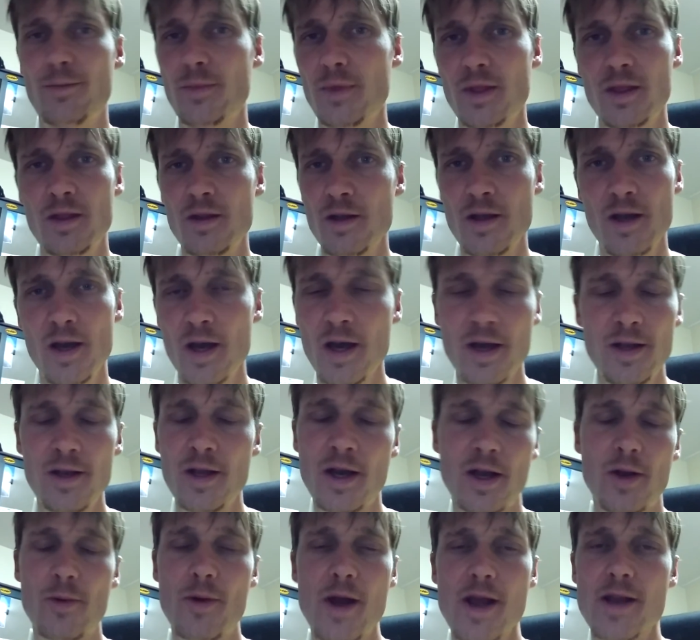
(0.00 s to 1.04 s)
No,
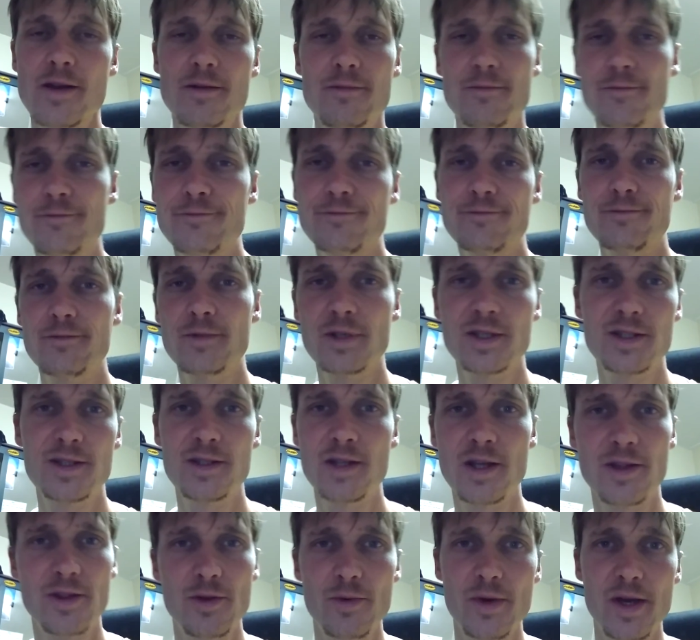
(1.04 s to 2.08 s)
not quite. That's
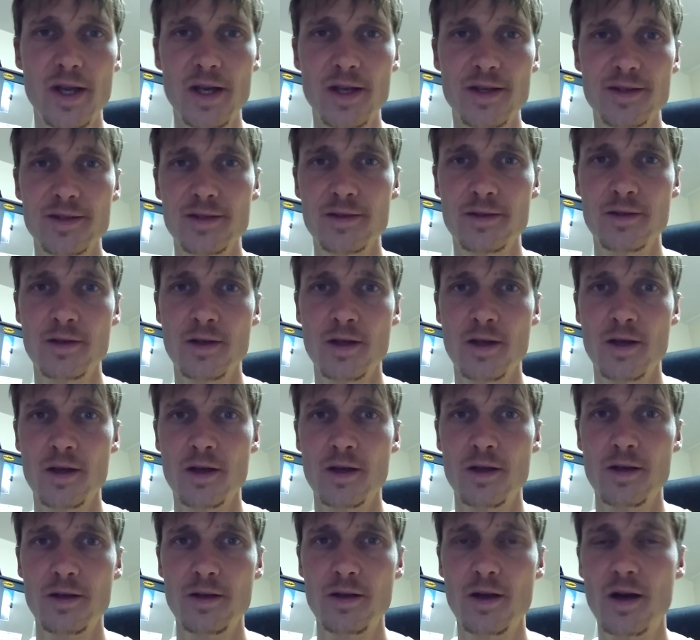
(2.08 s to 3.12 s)
not the way it is.
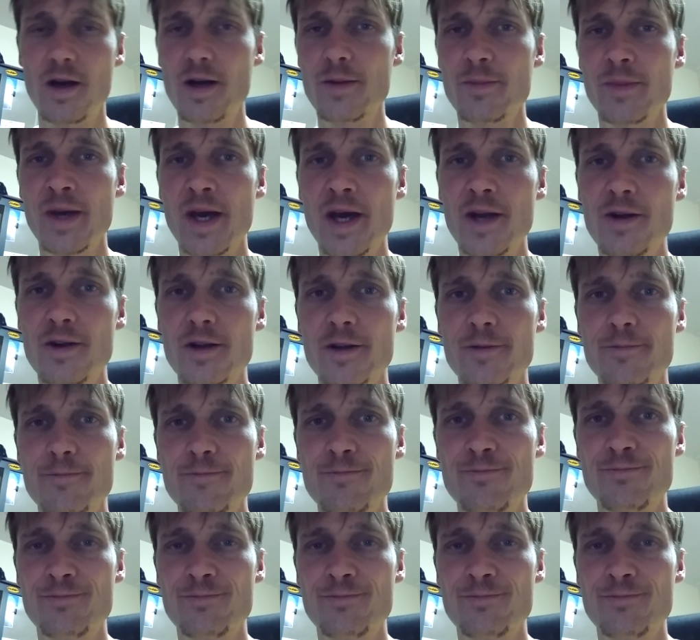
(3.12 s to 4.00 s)
Dark matter